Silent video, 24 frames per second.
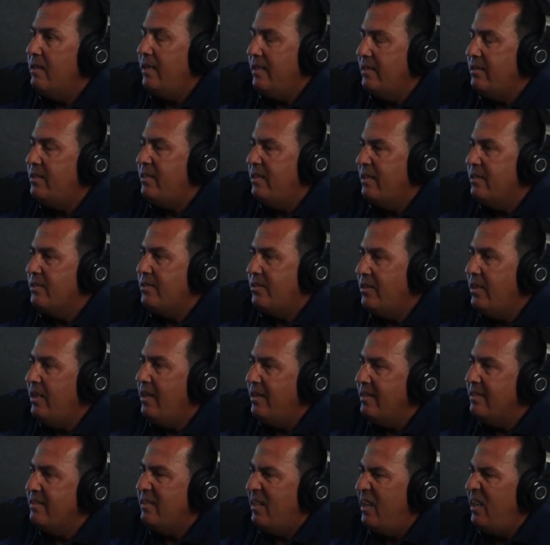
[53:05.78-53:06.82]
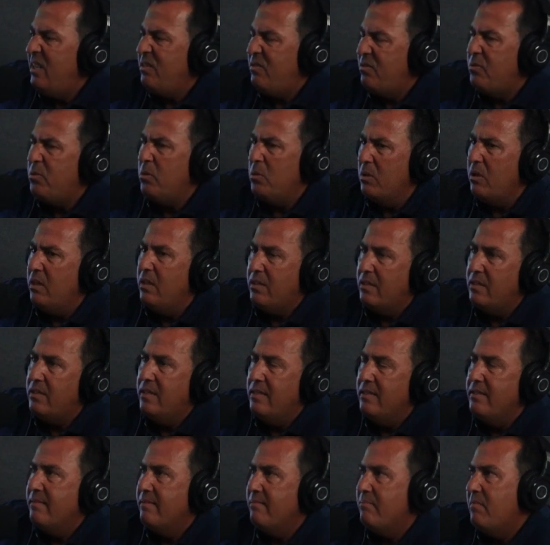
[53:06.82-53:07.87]
8 years, yeah. 8 full years, yeah.
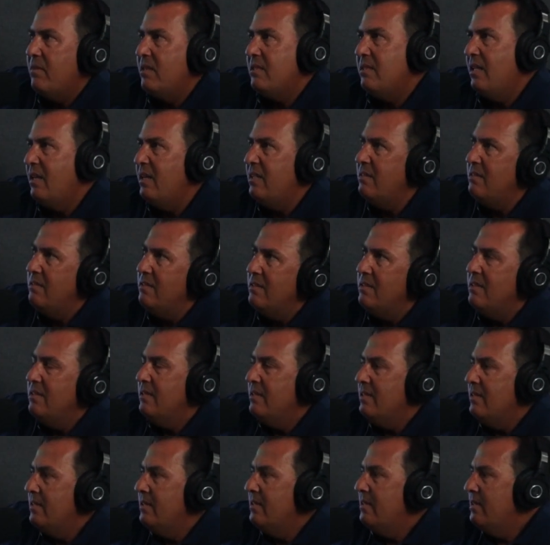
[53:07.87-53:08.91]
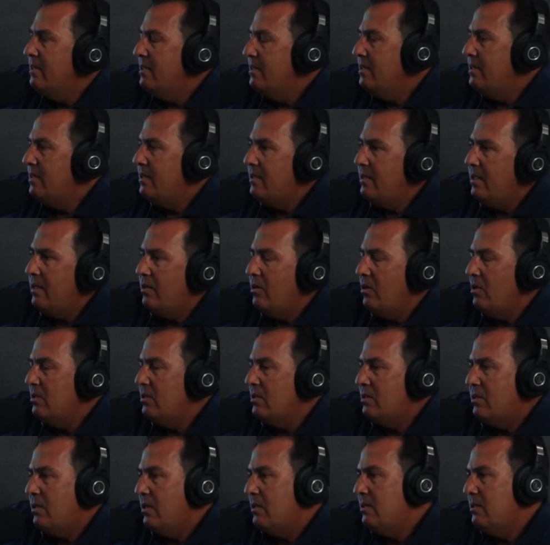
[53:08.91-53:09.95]
And then all of a
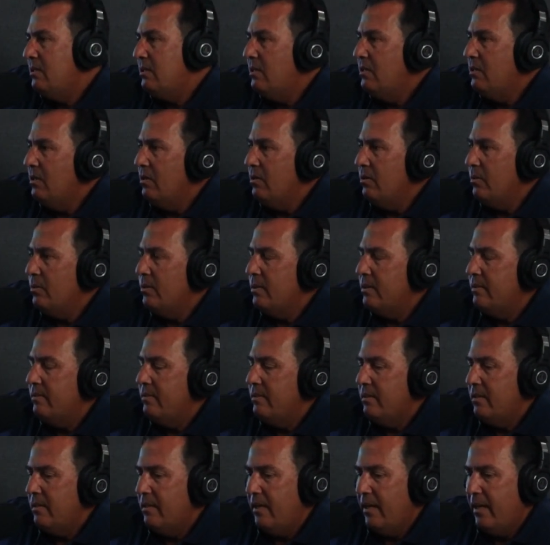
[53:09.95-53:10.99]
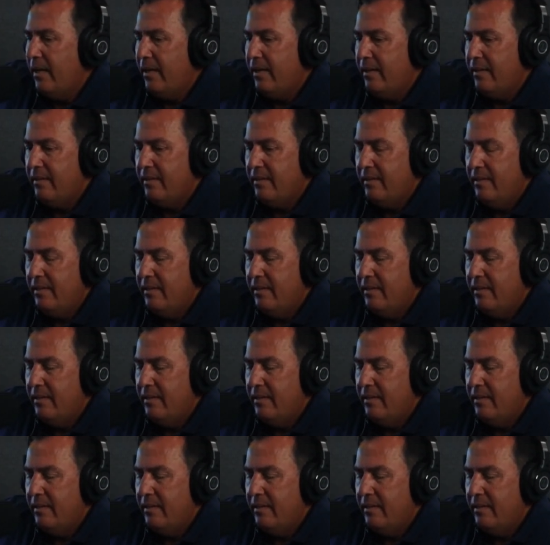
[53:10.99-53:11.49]
sudden, I